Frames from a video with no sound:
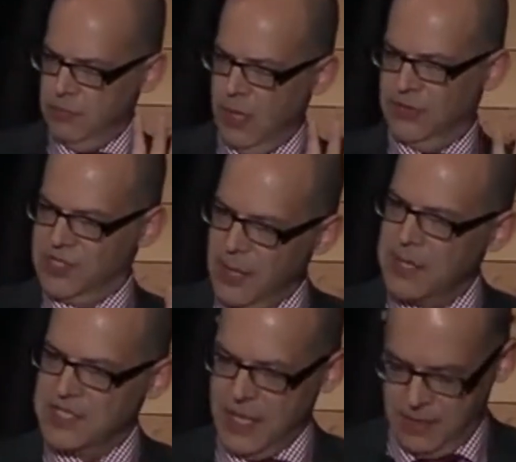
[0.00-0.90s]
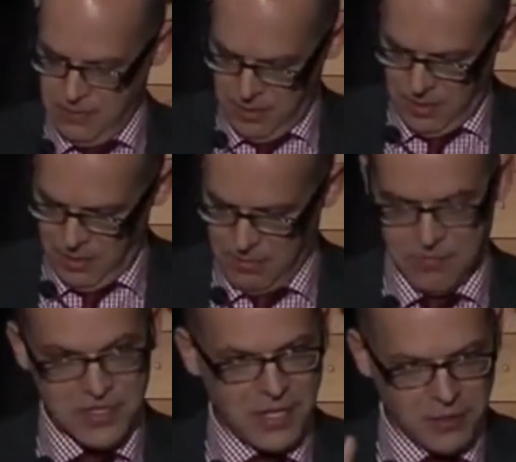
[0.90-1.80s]
well, to some extent,
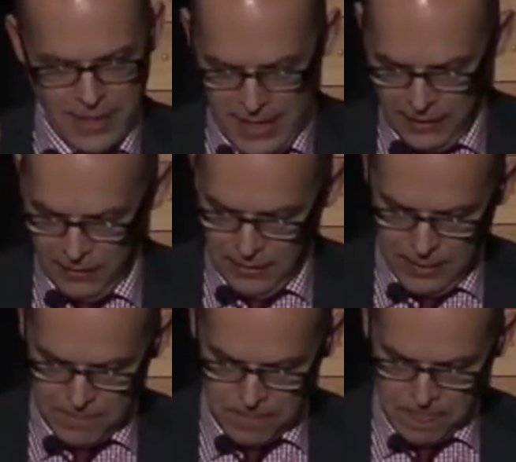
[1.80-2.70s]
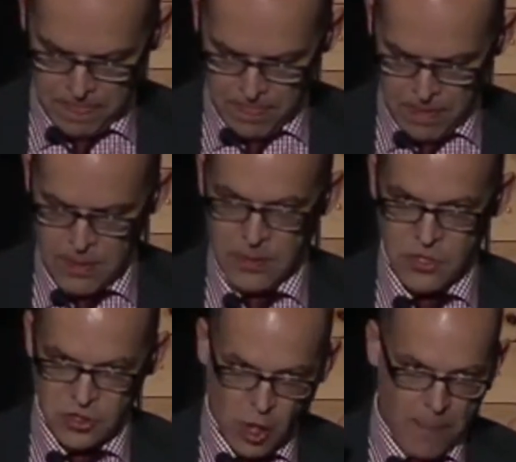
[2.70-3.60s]
single-handedly
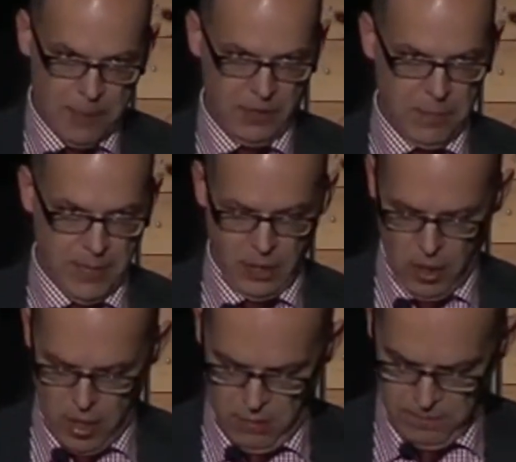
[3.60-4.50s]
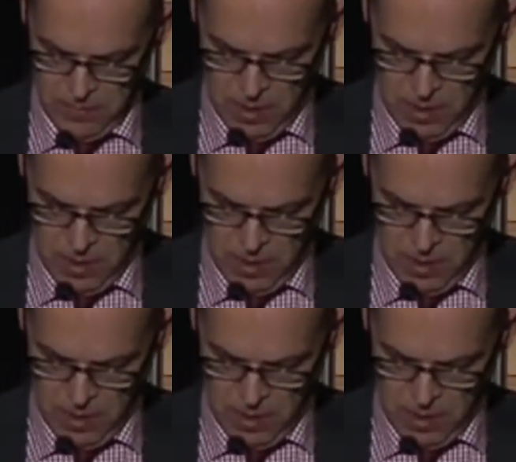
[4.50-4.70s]
stopping the Pentagon